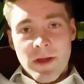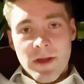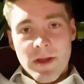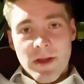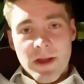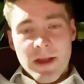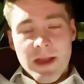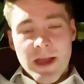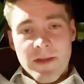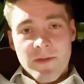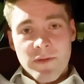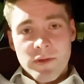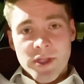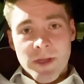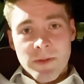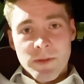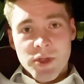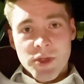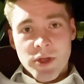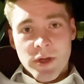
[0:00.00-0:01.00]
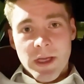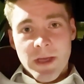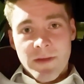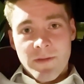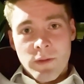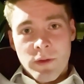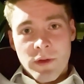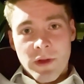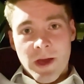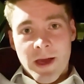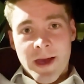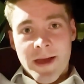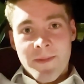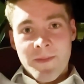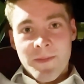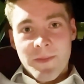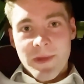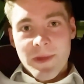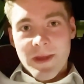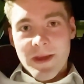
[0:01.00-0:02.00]
successful jump jockey of all
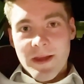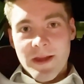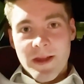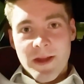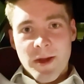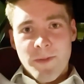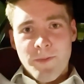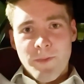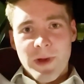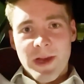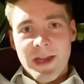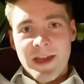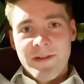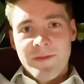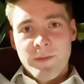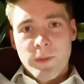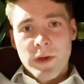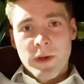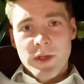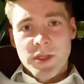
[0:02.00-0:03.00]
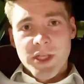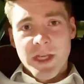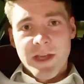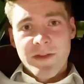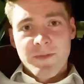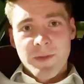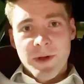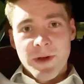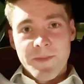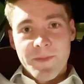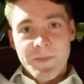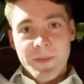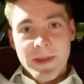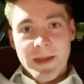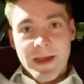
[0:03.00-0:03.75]
time is an unbelievable achievement,